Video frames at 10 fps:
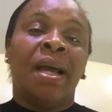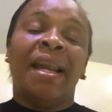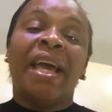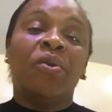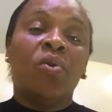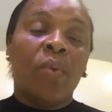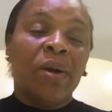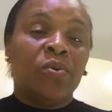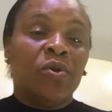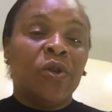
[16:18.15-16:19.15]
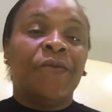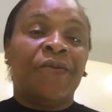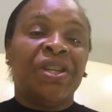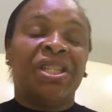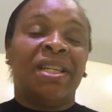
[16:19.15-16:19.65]
Like, no, when you use
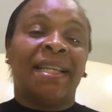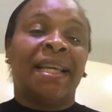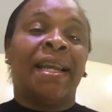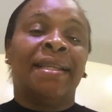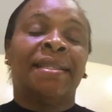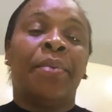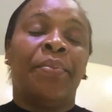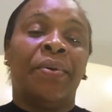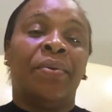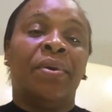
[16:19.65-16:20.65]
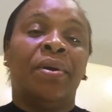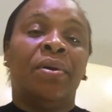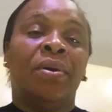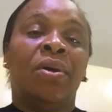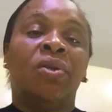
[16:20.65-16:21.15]
fishing as an example,
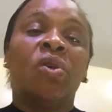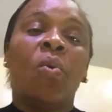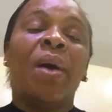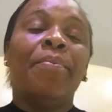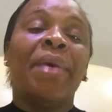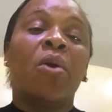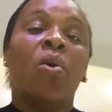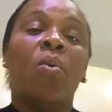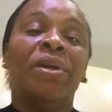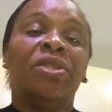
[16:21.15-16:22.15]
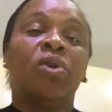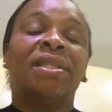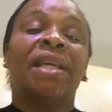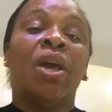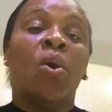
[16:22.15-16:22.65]
someone may go with
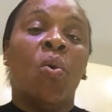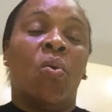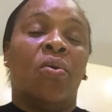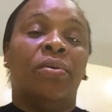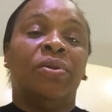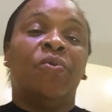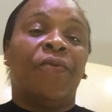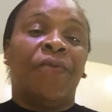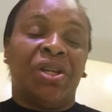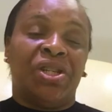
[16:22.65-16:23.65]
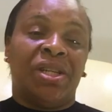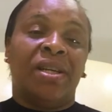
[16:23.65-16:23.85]
just a hook to fish.